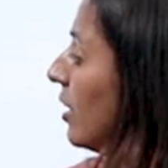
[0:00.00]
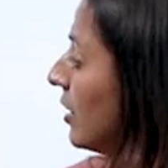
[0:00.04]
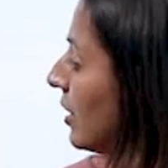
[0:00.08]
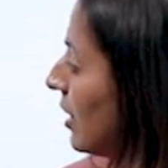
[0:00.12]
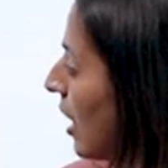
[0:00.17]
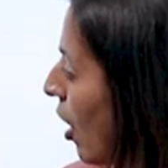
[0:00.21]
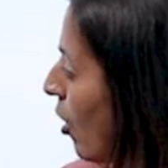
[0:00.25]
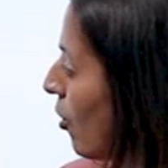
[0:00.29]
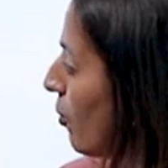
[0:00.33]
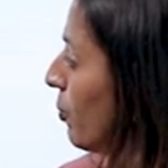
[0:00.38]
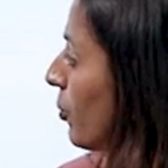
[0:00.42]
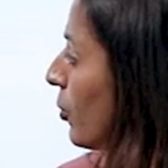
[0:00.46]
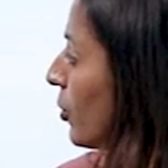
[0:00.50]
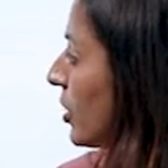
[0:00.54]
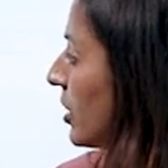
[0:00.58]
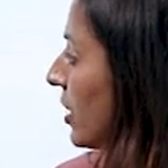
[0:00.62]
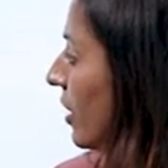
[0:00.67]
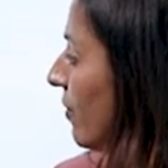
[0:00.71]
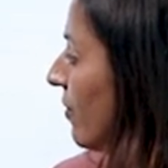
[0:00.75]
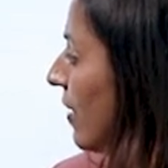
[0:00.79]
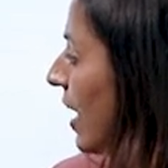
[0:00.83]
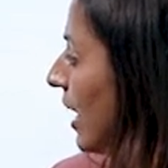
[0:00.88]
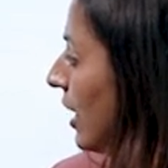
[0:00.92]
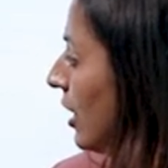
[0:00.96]
Now
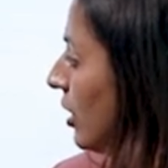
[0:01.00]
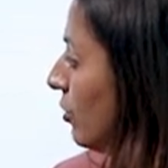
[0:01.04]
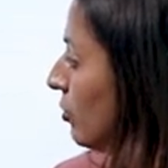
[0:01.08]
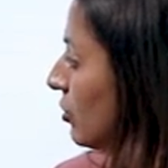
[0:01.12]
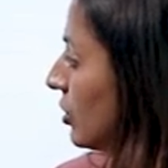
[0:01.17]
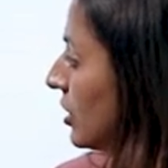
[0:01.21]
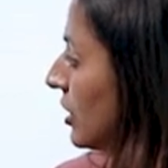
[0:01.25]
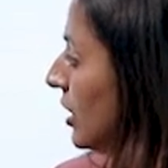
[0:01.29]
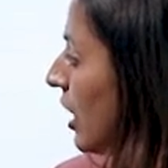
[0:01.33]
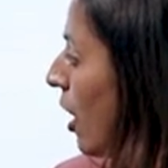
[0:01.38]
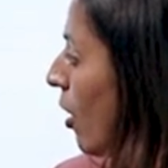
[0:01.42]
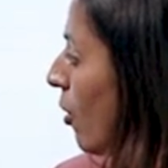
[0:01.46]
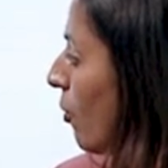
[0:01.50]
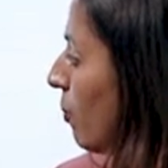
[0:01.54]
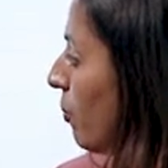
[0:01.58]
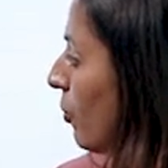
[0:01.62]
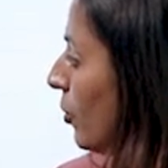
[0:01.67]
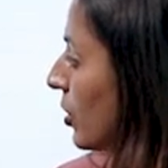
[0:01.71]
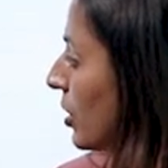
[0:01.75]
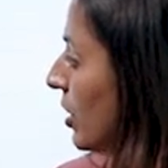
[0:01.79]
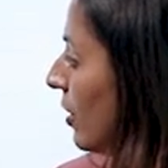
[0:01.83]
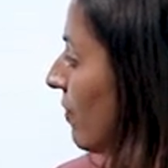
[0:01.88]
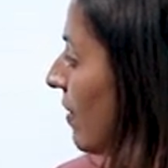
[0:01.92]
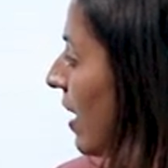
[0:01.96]
put
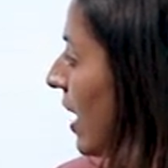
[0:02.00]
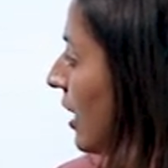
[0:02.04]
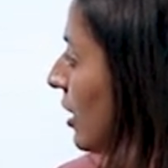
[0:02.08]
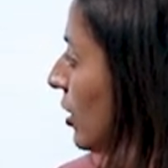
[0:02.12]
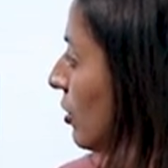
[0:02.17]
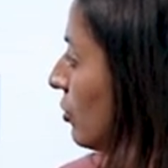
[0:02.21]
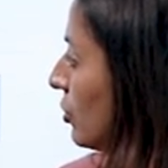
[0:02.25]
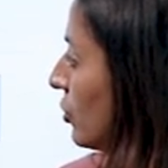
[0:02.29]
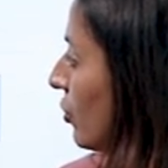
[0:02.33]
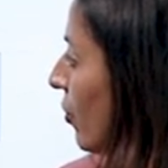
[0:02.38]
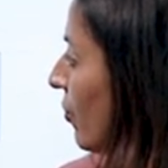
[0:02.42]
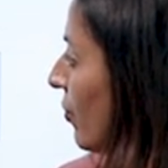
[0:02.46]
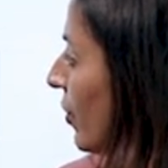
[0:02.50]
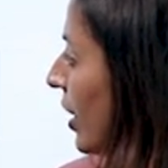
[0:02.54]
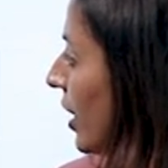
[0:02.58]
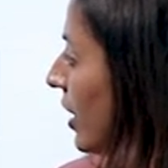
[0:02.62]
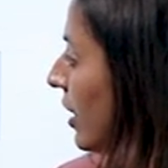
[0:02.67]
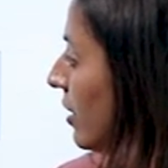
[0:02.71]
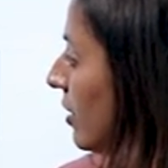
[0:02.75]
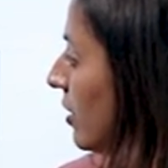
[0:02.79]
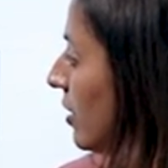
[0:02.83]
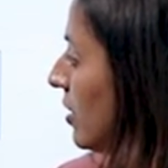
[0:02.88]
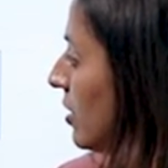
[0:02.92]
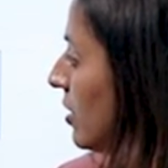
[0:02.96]
the values over
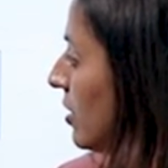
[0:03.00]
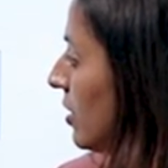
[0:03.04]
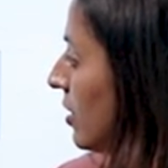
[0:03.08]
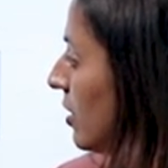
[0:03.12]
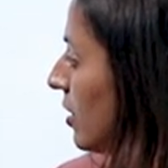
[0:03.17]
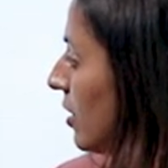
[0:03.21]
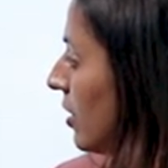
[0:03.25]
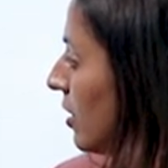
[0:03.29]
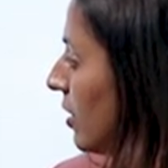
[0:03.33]
here.